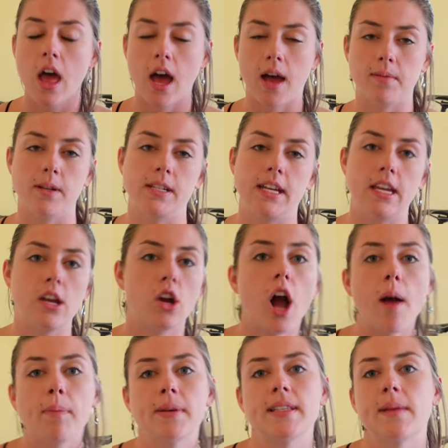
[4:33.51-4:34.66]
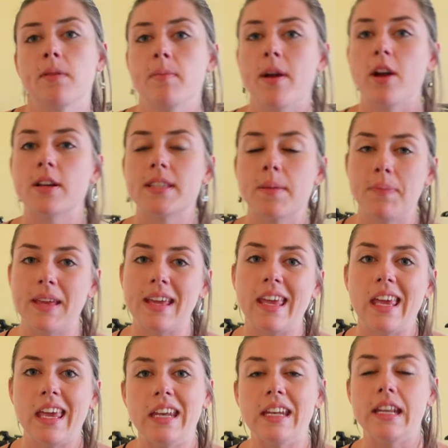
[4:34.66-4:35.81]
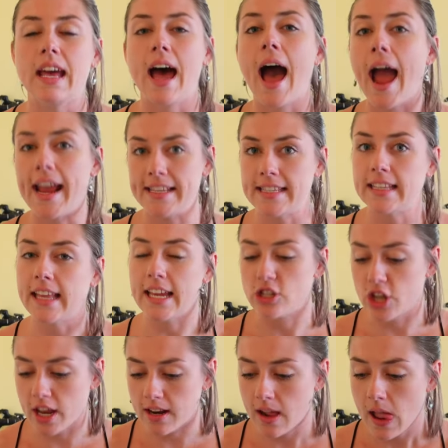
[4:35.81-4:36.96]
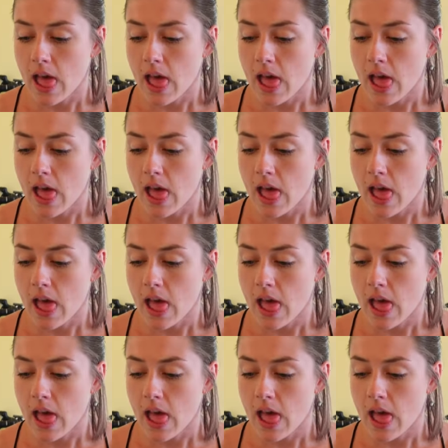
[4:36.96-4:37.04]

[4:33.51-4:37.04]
or taking a copper supplement or something in isolation.